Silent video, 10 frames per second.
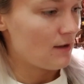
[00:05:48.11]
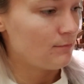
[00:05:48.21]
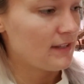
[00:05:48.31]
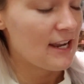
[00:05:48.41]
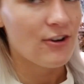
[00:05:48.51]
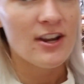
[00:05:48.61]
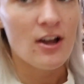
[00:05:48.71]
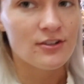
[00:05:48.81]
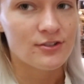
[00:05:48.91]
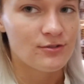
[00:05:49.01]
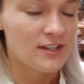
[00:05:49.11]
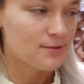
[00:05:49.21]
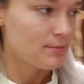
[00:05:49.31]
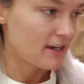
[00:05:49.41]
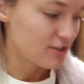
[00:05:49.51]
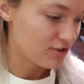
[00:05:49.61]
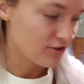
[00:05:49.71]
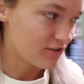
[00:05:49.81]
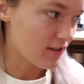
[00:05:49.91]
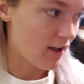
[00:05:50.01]
Larry also does
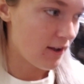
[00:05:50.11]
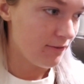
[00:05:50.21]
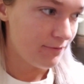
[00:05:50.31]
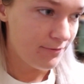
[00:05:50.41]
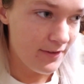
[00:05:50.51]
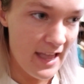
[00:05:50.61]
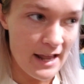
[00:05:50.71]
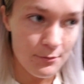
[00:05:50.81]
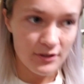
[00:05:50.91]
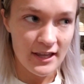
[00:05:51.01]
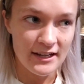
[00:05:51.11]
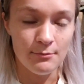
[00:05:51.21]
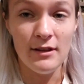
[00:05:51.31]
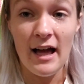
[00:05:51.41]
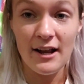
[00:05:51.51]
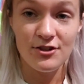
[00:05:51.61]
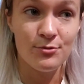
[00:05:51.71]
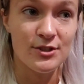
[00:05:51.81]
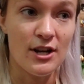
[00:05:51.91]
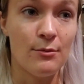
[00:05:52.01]
pictures of Animal Kingdom Lodge,
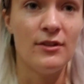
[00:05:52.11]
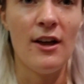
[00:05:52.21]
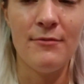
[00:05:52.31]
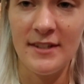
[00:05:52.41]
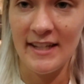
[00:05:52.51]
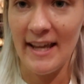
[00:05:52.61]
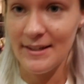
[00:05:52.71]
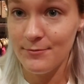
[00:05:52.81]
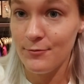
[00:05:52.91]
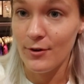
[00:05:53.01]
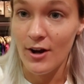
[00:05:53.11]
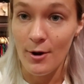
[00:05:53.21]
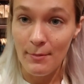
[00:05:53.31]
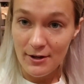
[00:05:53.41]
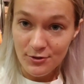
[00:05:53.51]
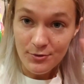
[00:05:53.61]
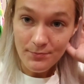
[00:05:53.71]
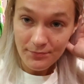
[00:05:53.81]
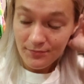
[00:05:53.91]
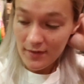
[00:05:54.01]
which I would love to get for our
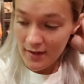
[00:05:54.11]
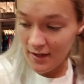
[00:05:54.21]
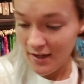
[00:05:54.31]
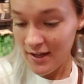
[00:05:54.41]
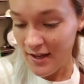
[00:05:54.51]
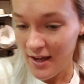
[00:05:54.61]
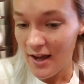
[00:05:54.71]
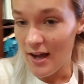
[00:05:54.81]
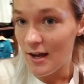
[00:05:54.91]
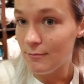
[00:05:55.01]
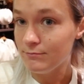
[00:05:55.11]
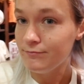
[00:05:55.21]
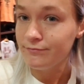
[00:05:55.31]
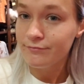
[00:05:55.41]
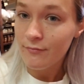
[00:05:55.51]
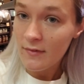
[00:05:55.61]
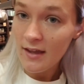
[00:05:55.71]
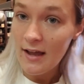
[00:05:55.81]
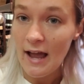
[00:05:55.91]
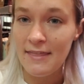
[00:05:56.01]
bedroom.
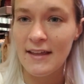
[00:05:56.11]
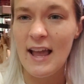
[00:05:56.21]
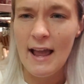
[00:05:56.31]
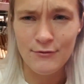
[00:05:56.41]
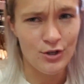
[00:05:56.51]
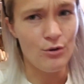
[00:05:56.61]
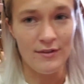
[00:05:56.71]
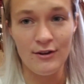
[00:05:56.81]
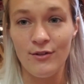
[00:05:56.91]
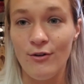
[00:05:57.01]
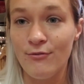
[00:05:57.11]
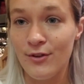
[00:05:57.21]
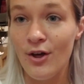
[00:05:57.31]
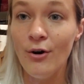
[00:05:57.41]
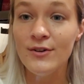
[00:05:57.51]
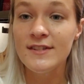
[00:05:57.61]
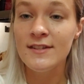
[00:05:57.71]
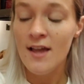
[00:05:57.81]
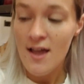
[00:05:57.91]
I think I have to go there though for those.